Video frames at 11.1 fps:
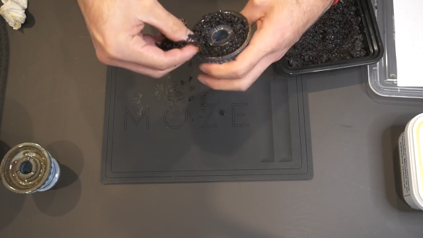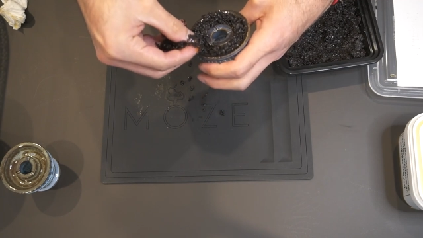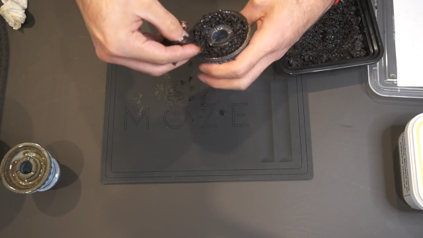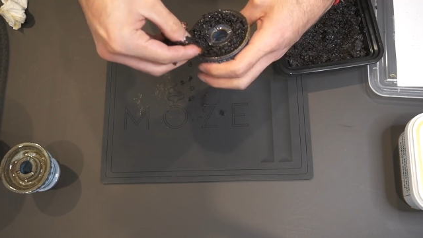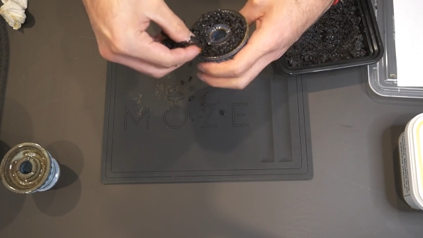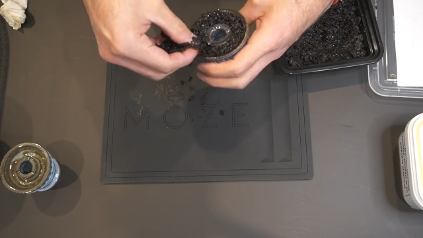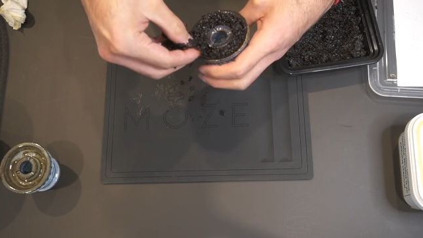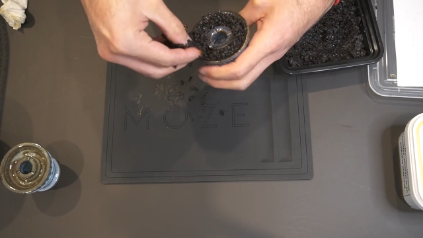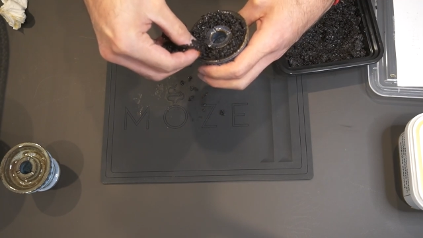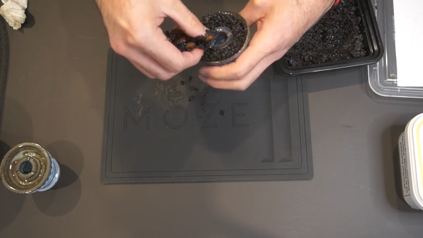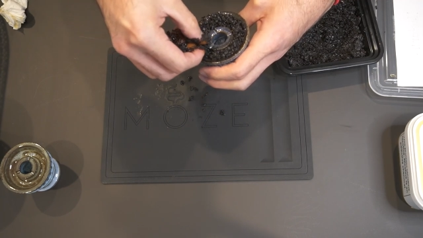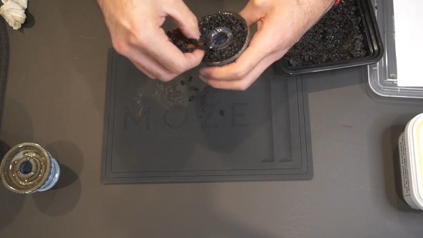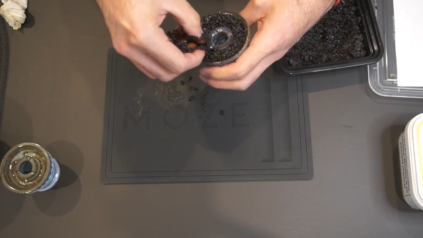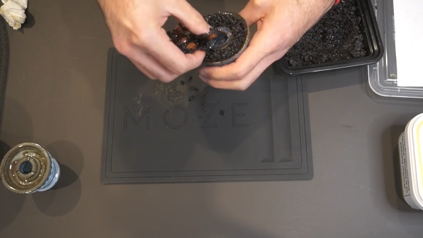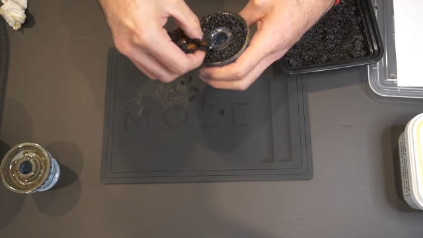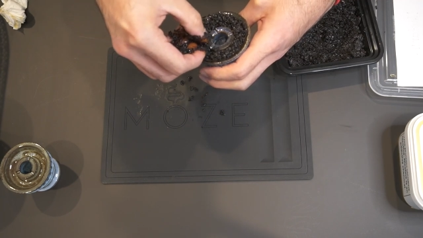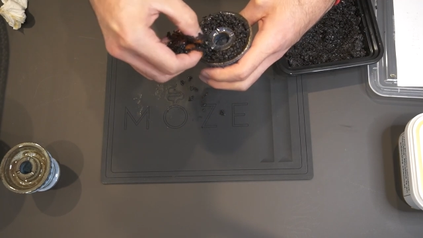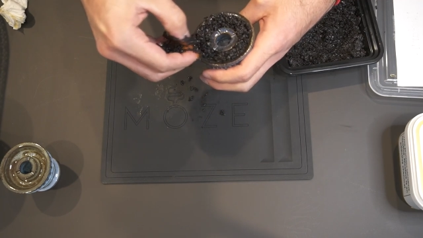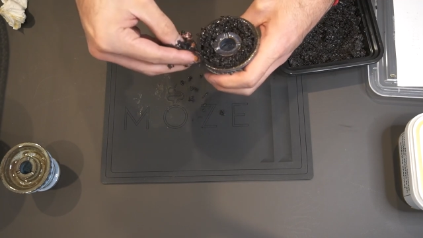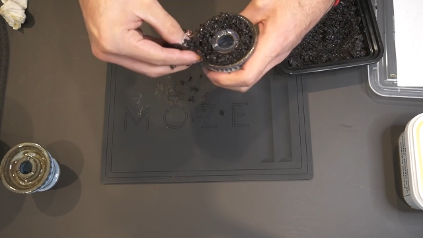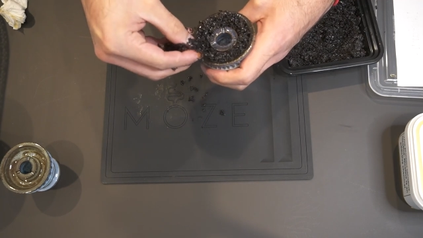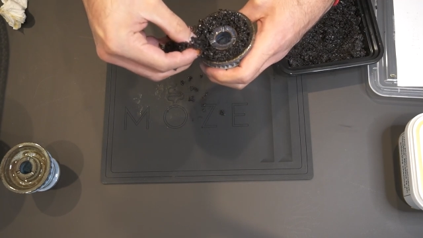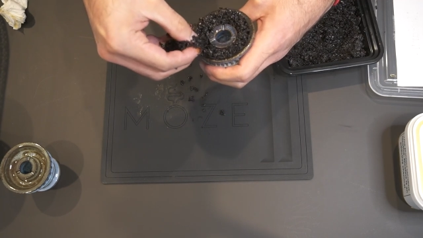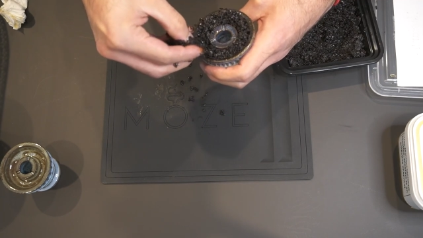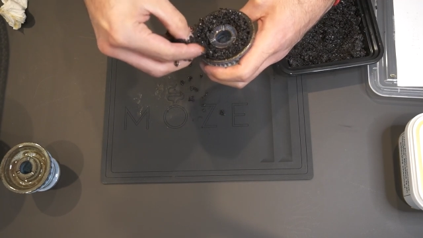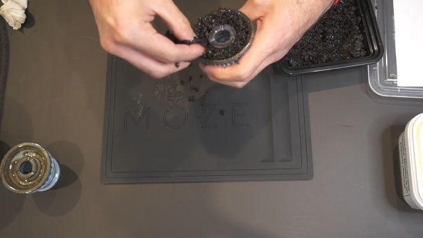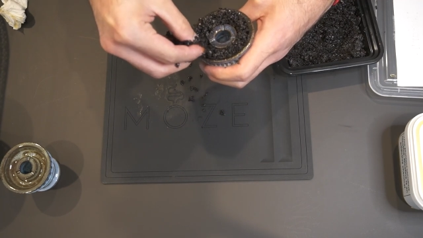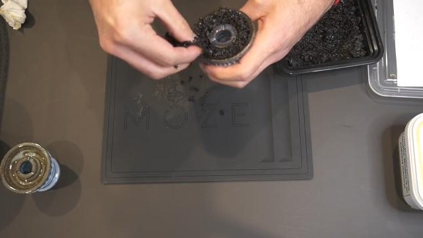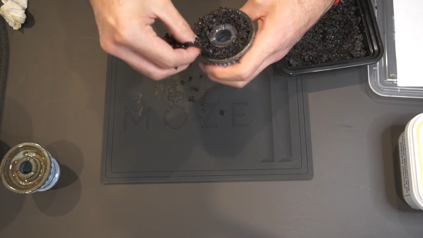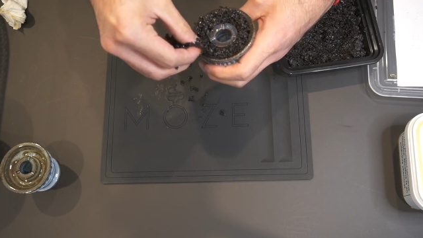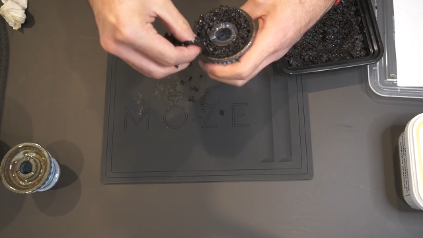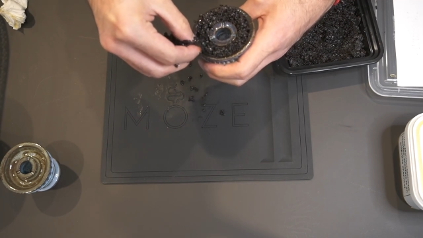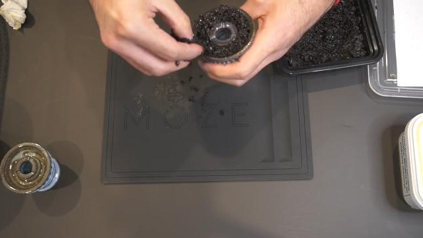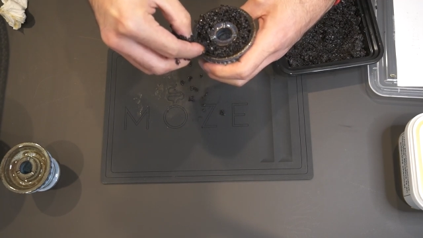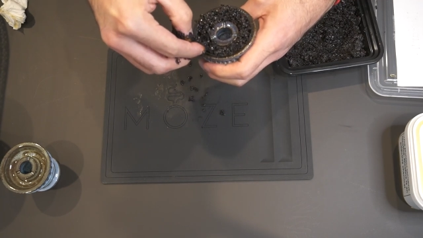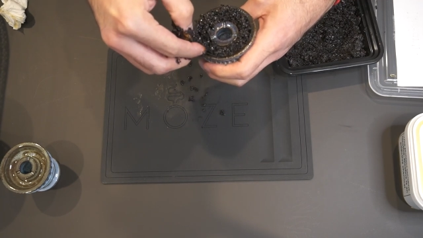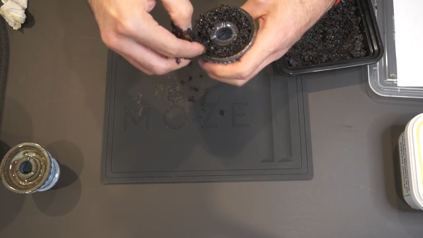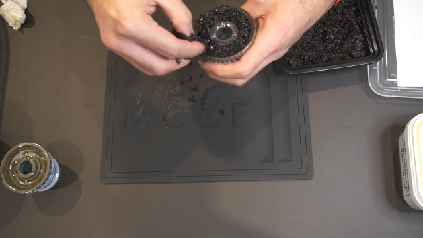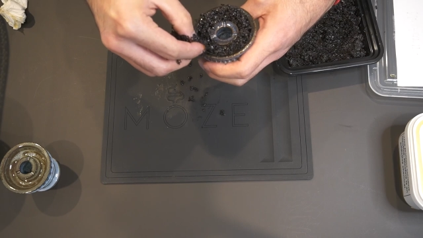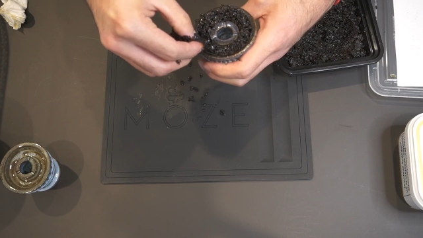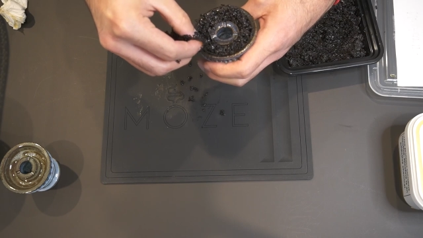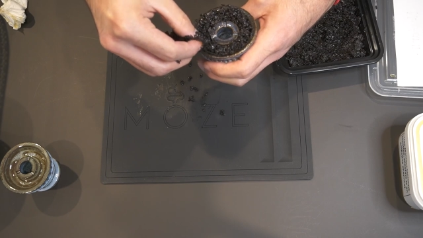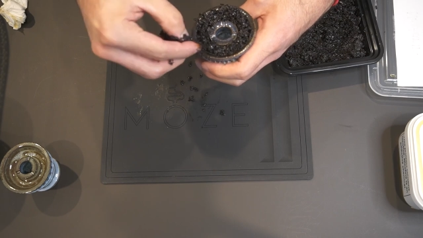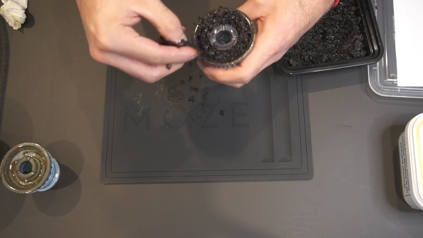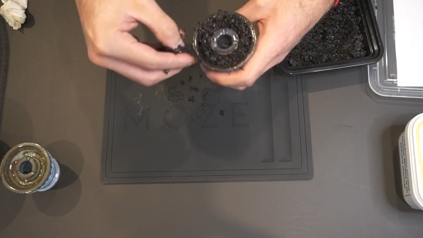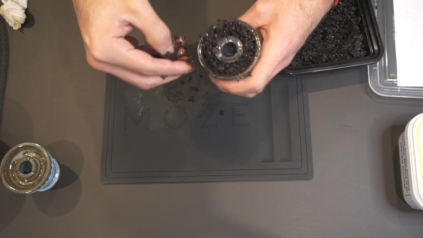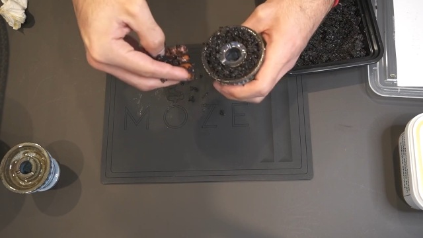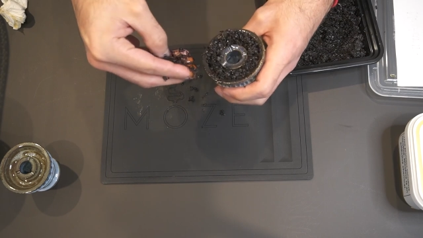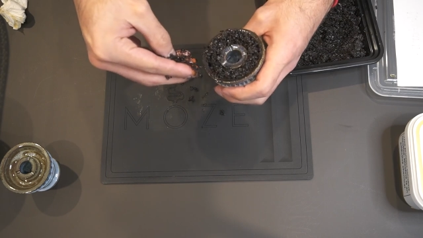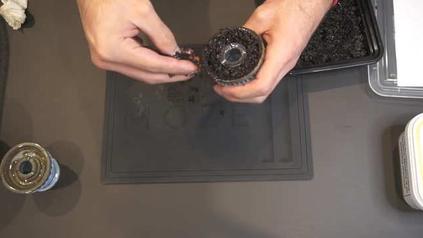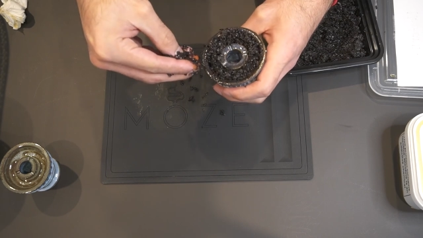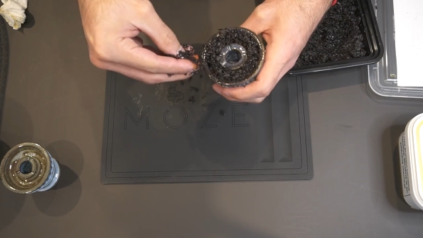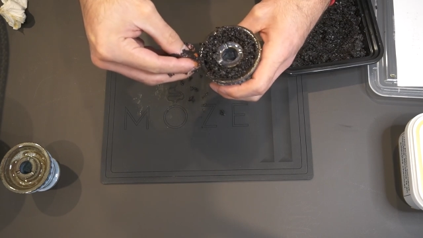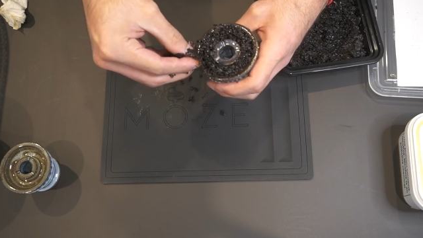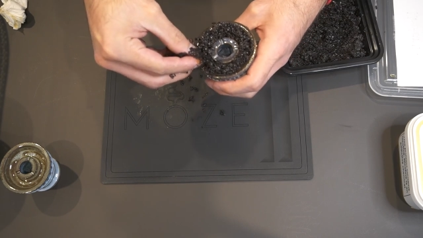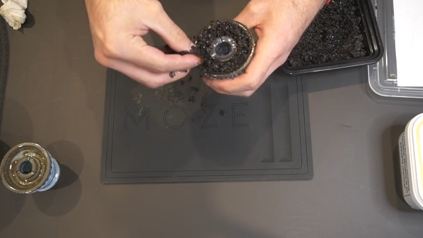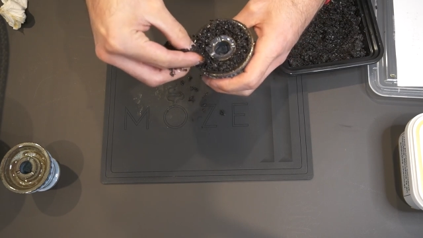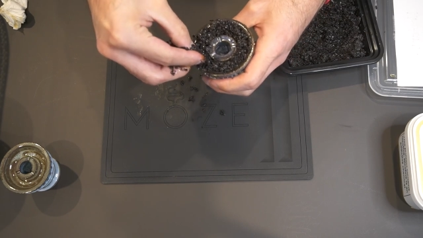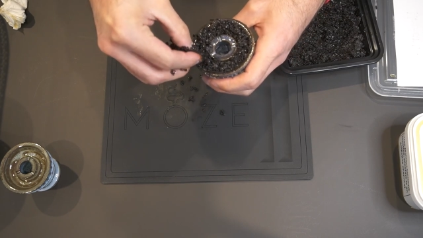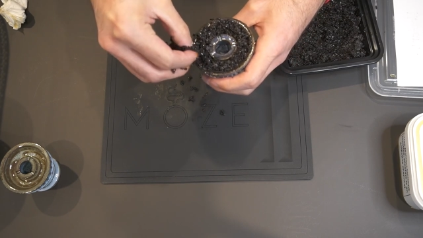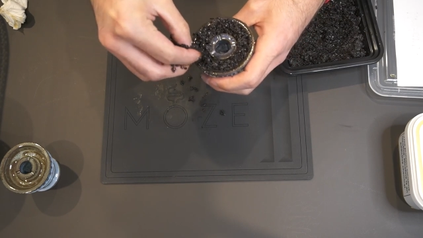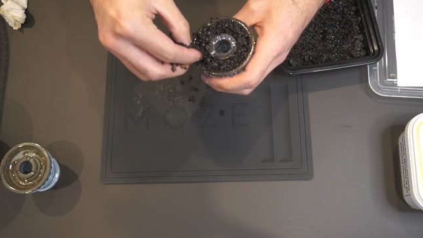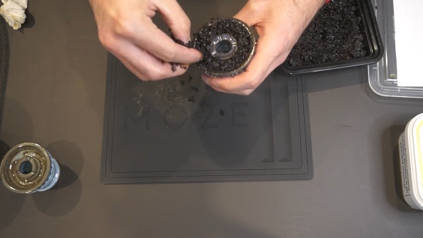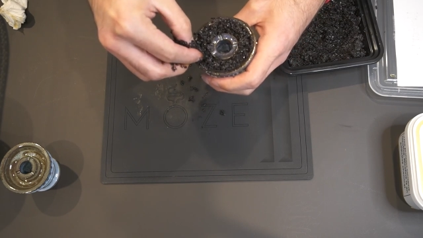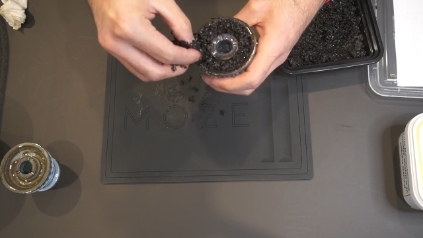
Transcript: Nobody's mouth can be seen.